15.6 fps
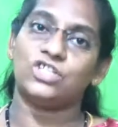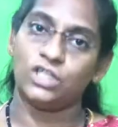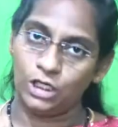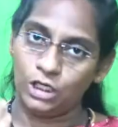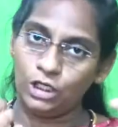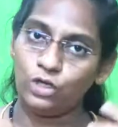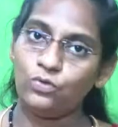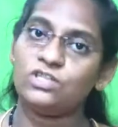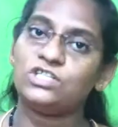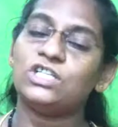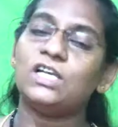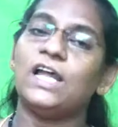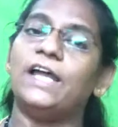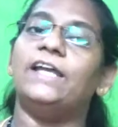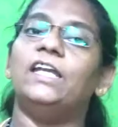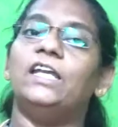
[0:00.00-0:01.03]
individual
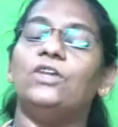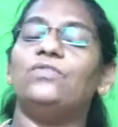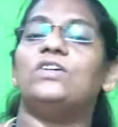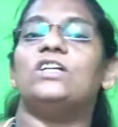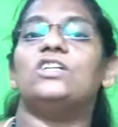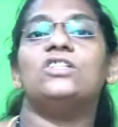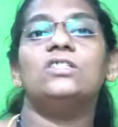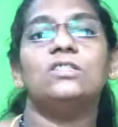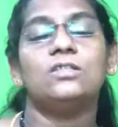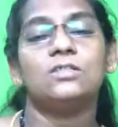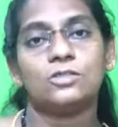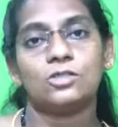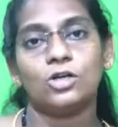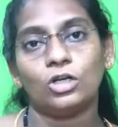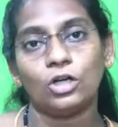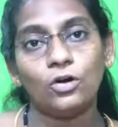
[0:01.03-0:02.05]
identification, this
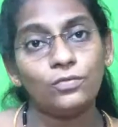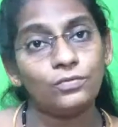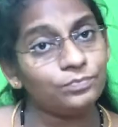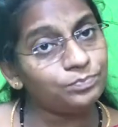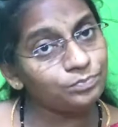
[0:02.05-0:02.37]
sort of